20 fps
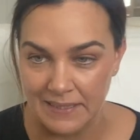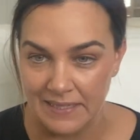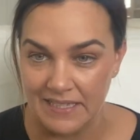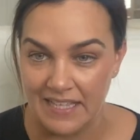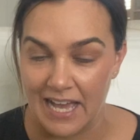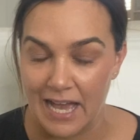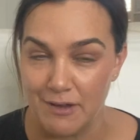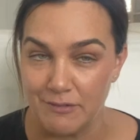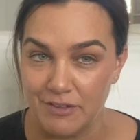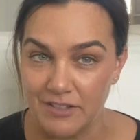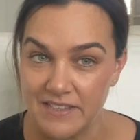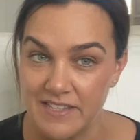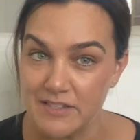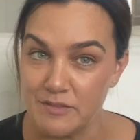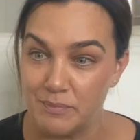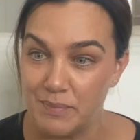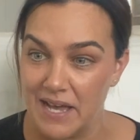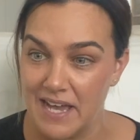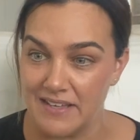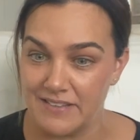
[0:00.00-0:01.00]
I've got this
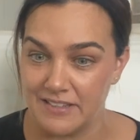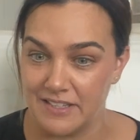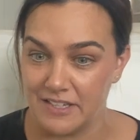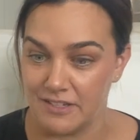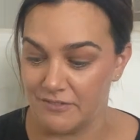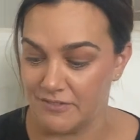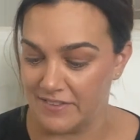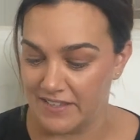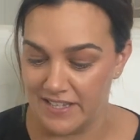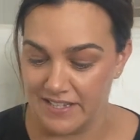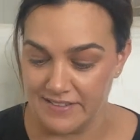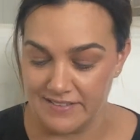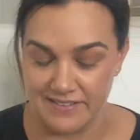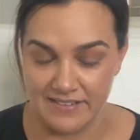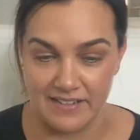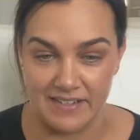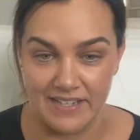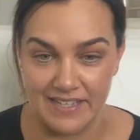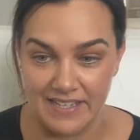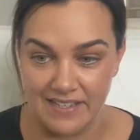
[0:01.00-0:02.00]
basket of things that
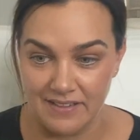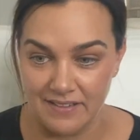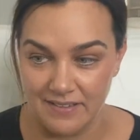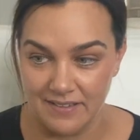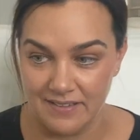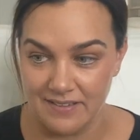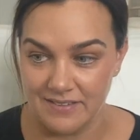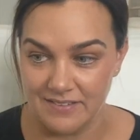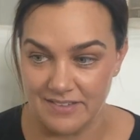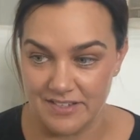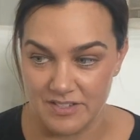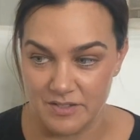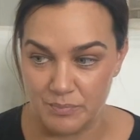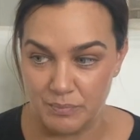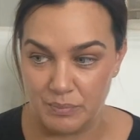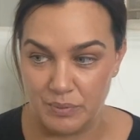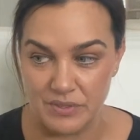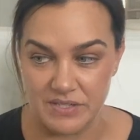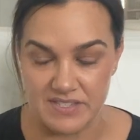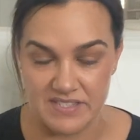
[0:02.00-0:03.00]
I just
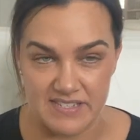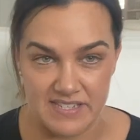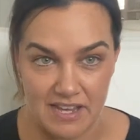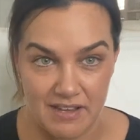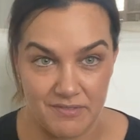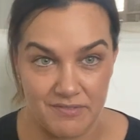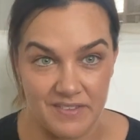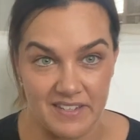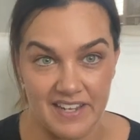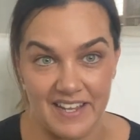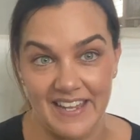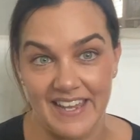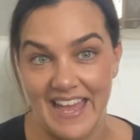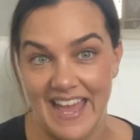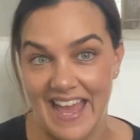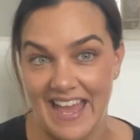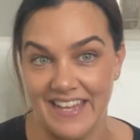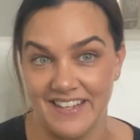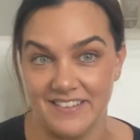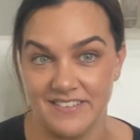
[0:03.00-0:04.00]
put stuff that I
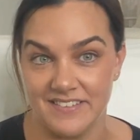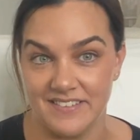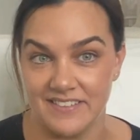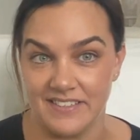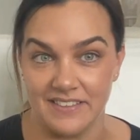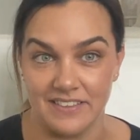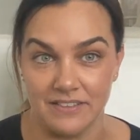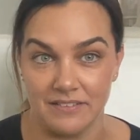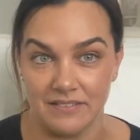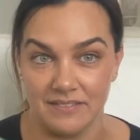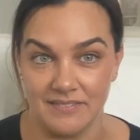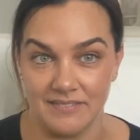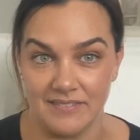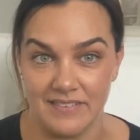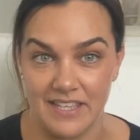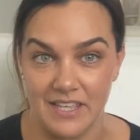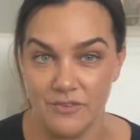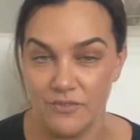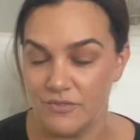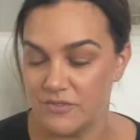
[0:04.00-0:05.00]
add to little
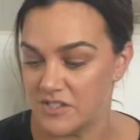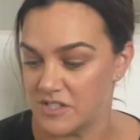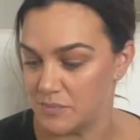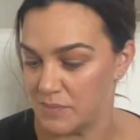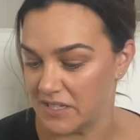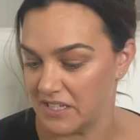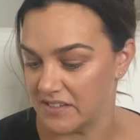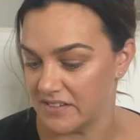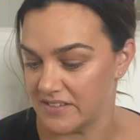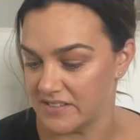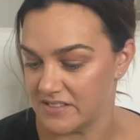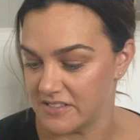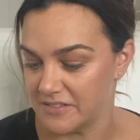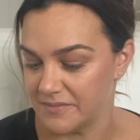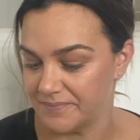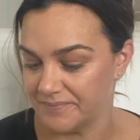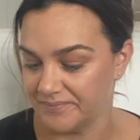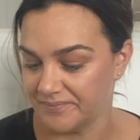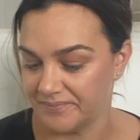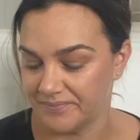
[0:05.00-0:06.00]
gifts because
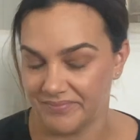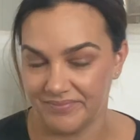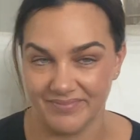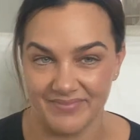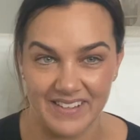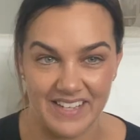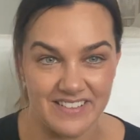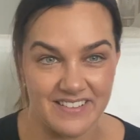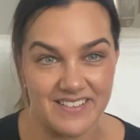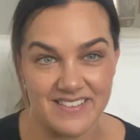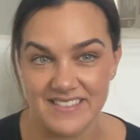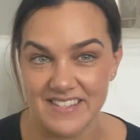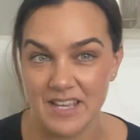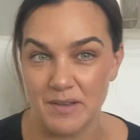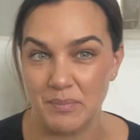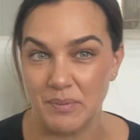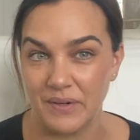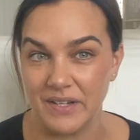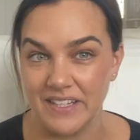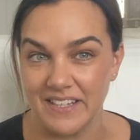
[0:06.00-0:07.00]
I don't see a
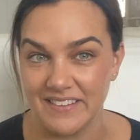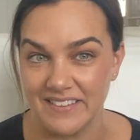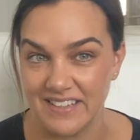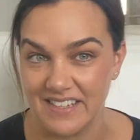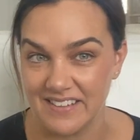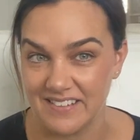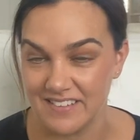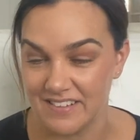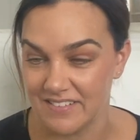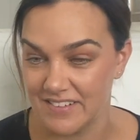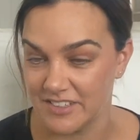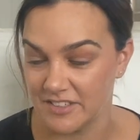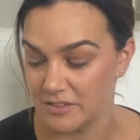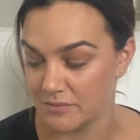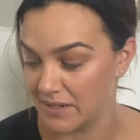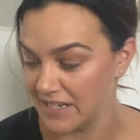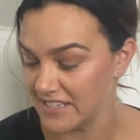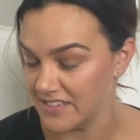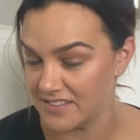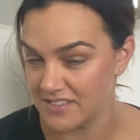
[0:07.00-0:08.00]
point in things going to
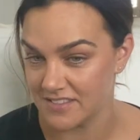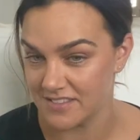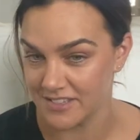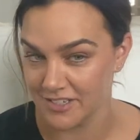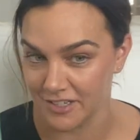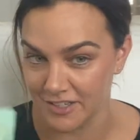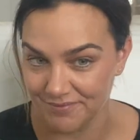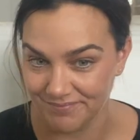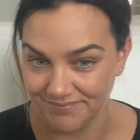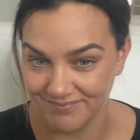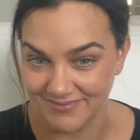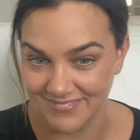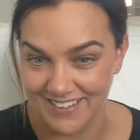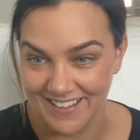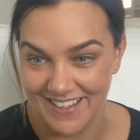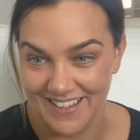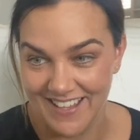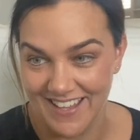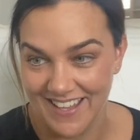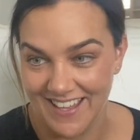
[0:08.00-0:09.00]
waste. So
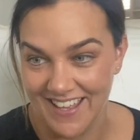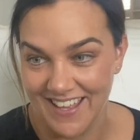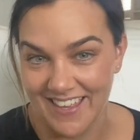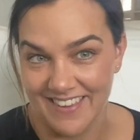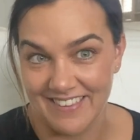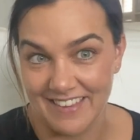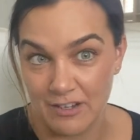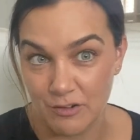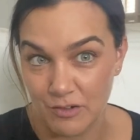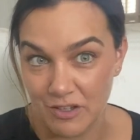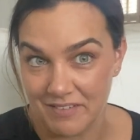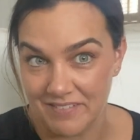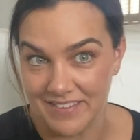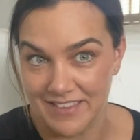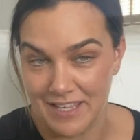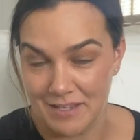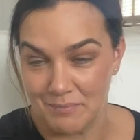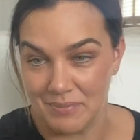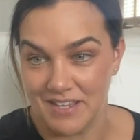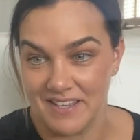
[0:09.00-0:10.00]
that'll go in
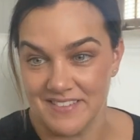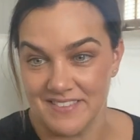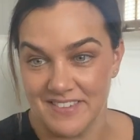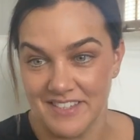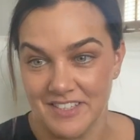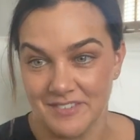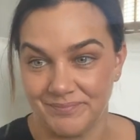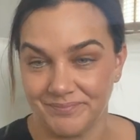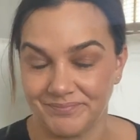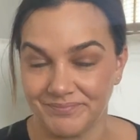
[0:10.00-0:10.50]
that basket.